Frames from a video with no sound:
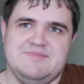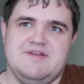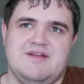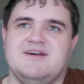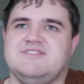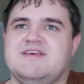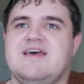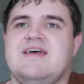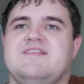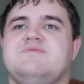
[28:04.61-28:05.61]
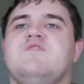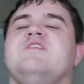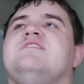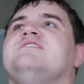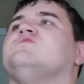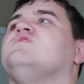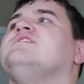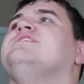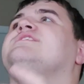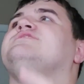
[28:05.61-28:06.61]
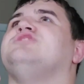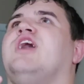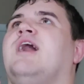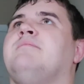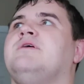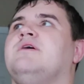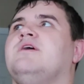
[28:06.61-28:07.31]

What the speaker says: But this movie does a really good job